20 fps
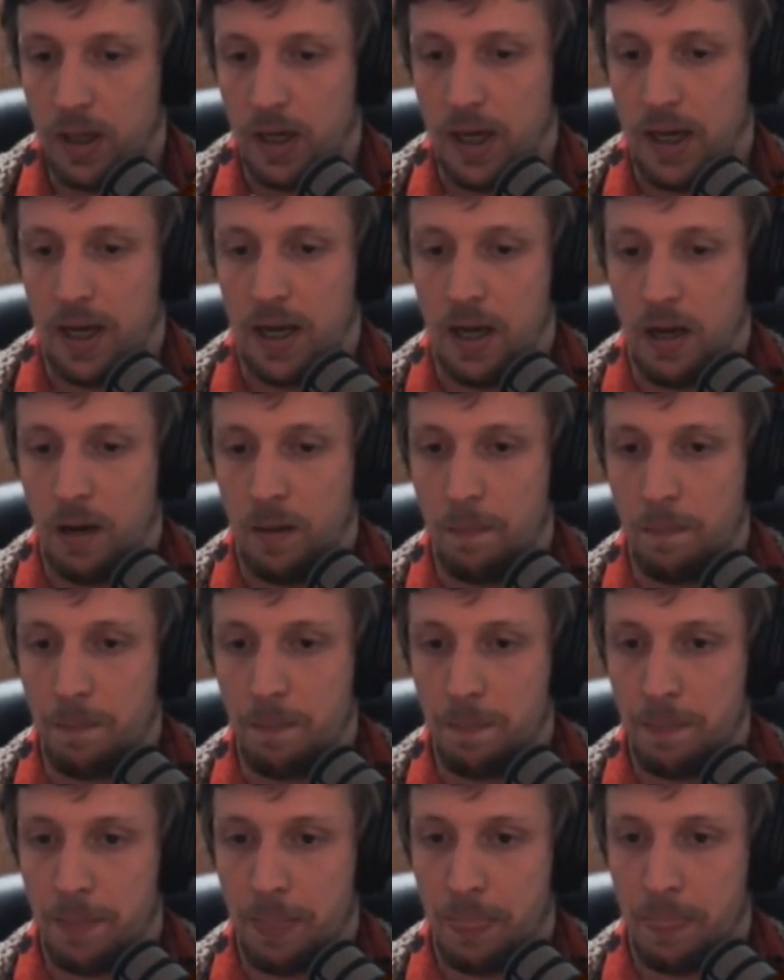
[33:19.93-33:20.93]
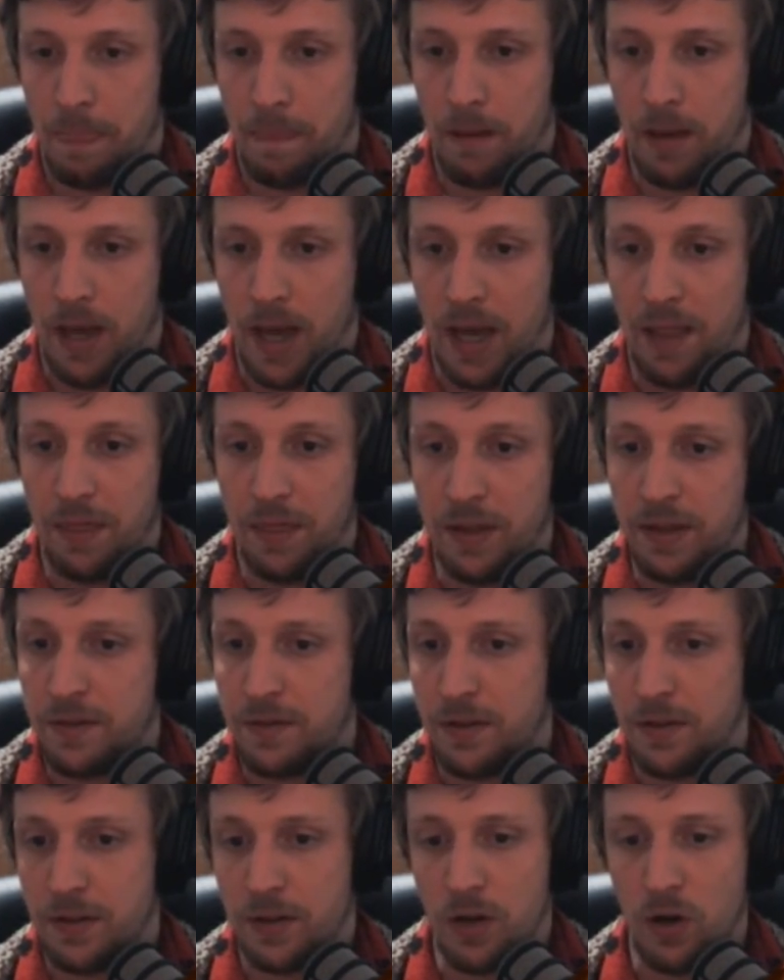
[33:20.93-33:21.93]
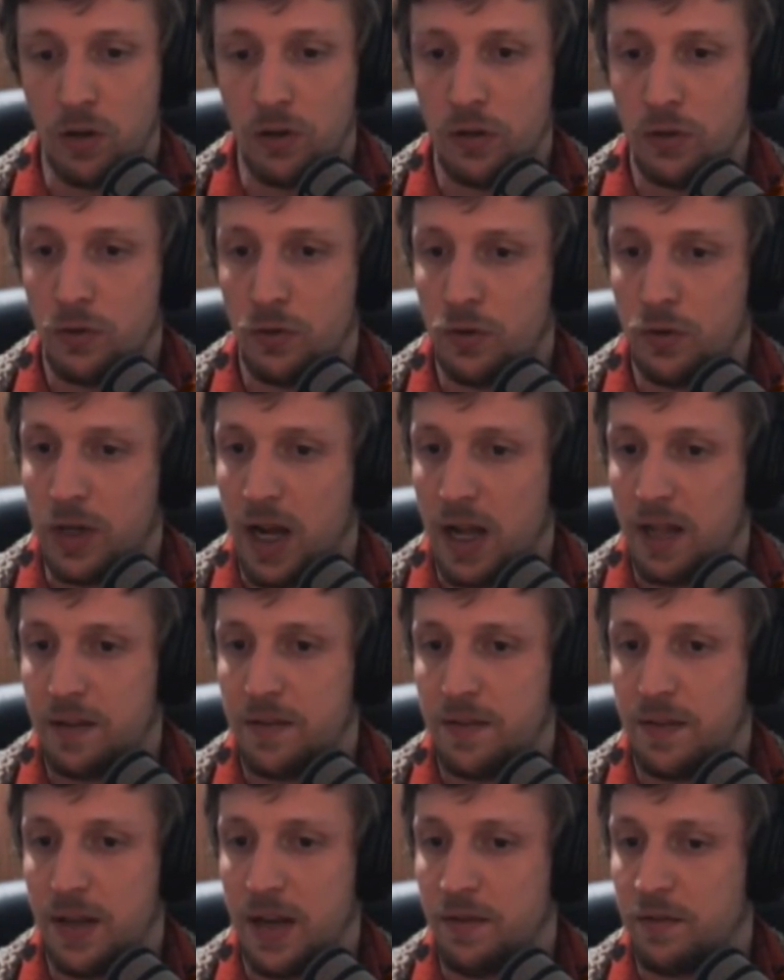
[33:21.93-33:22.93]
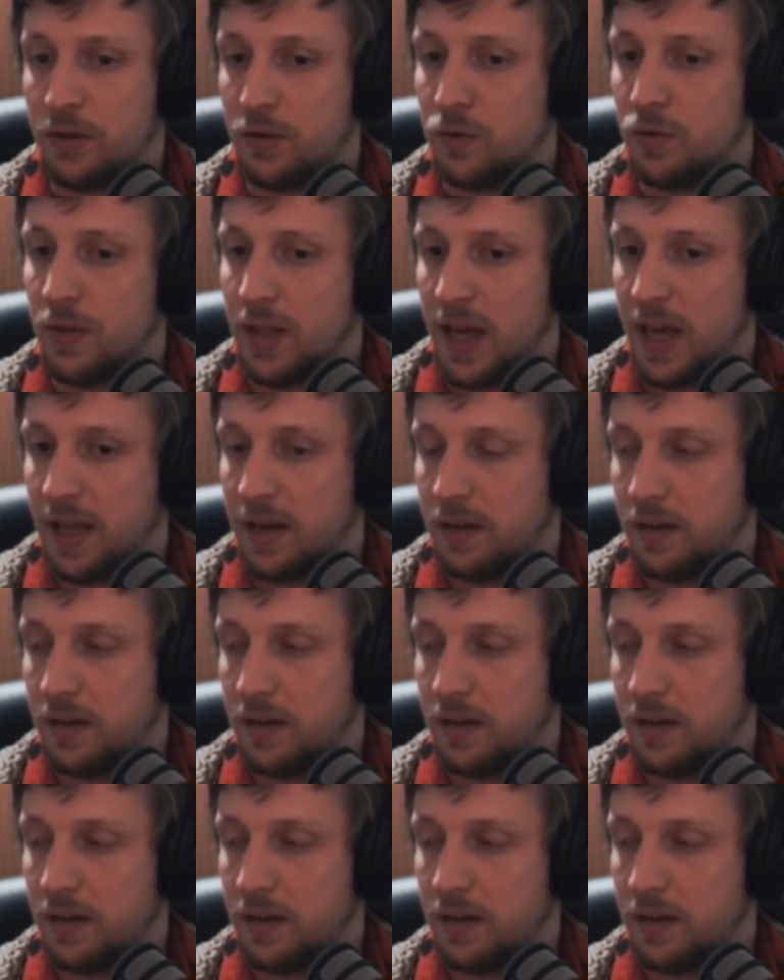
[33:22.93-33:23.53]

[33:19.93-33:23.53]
And these are the only 2 cards that ever do that.